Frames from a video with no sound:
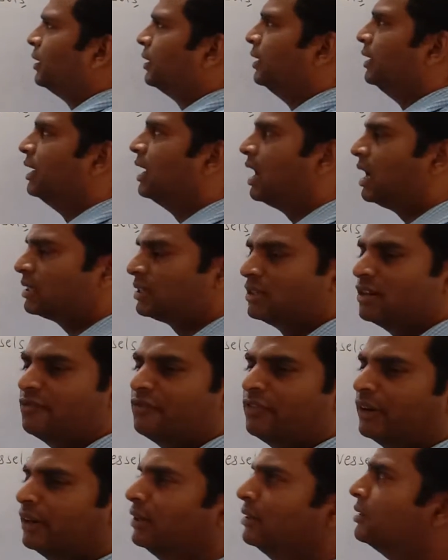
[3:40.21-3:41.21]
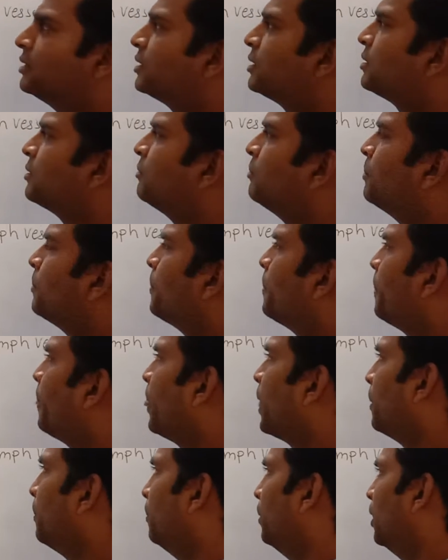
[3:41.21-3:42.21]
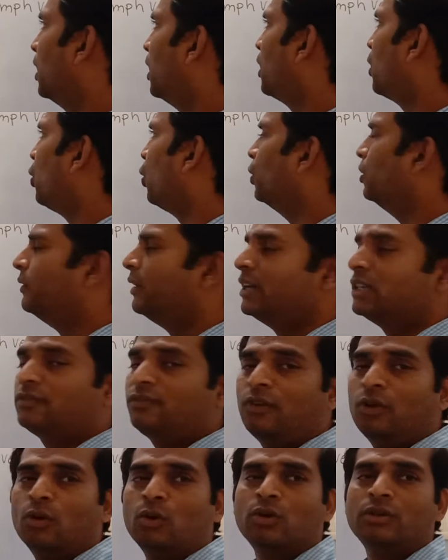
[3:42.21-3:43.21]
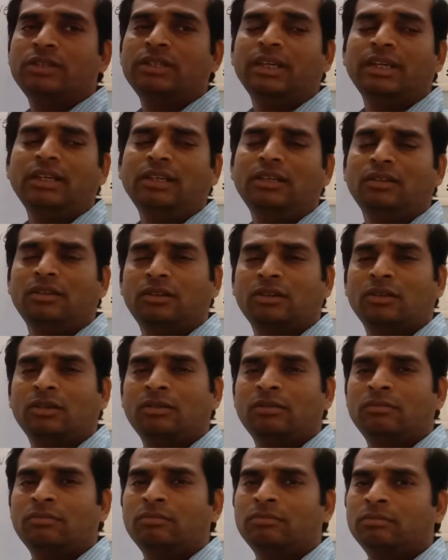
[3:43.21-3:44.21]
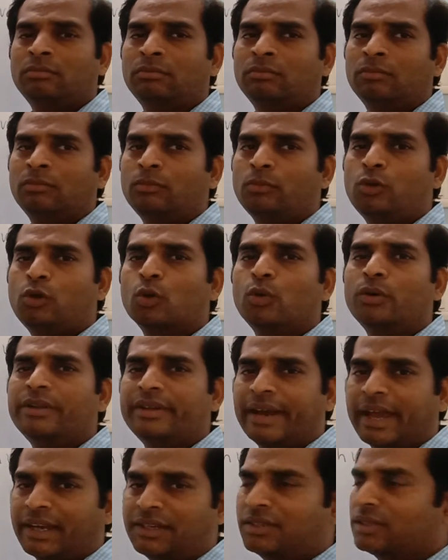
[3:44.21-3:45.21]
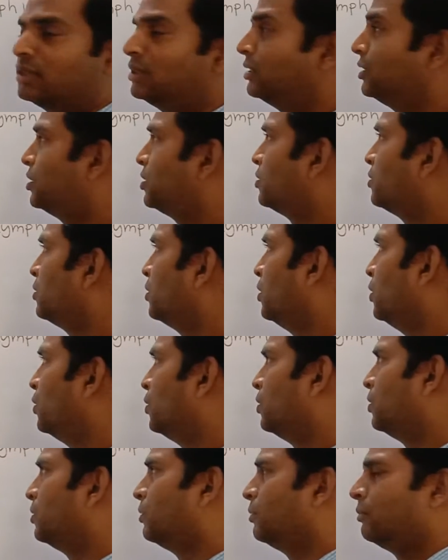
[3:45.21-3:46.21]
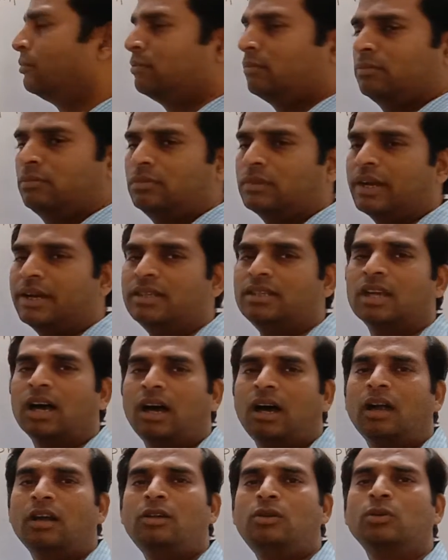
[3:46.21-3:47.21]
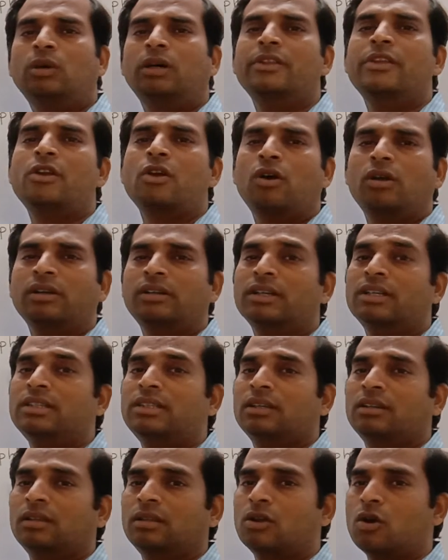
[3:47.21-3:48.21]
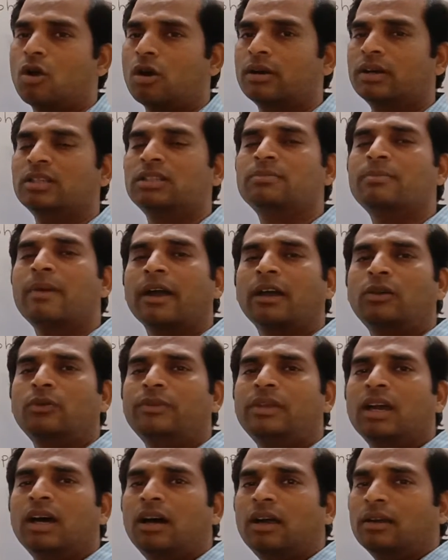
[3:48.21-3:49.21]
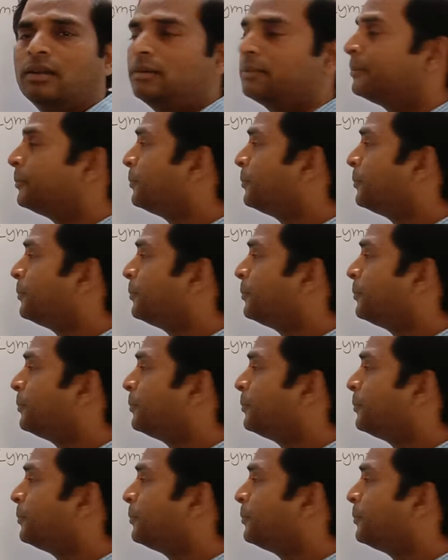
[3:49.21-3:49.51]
the last difference, blood always flows in two directions. That is heart to other organs and other organs back to the heart.